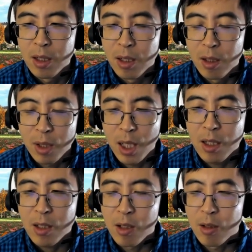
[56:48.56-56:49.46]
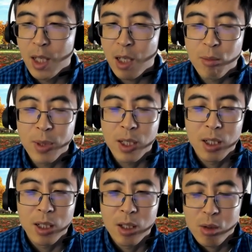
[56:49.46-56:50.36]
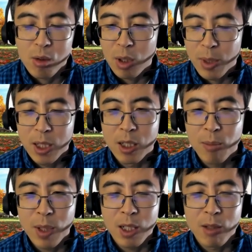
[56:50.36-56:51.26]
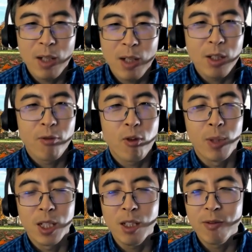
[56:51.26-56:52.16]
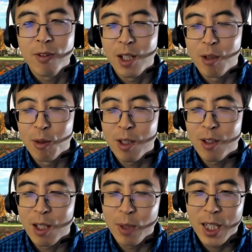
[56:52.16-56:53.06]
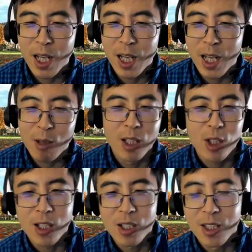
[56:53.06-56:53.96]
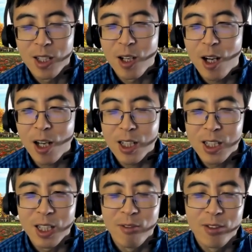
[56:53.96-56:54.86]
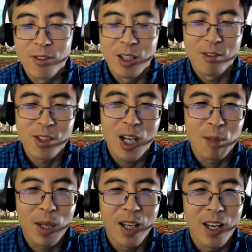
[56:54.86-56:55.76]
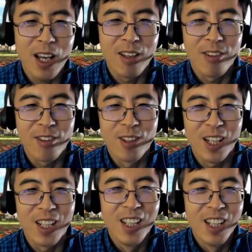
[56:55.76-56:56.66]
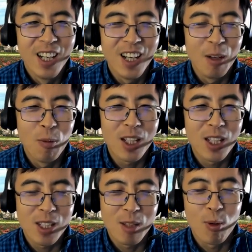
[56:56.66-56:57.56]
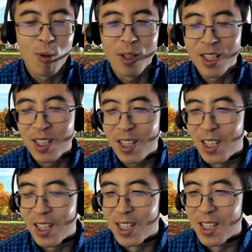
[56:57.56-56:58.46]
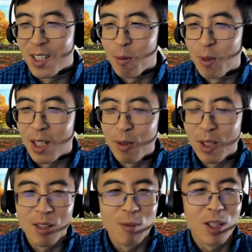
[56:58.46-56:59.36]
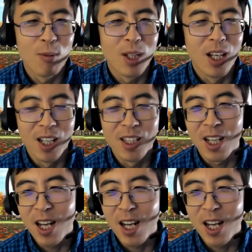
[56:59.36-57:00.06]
Okay, so that will be a short meeting, but very informative. Really, we can't really judge the quality of the talk by length, right? What is important is we learn a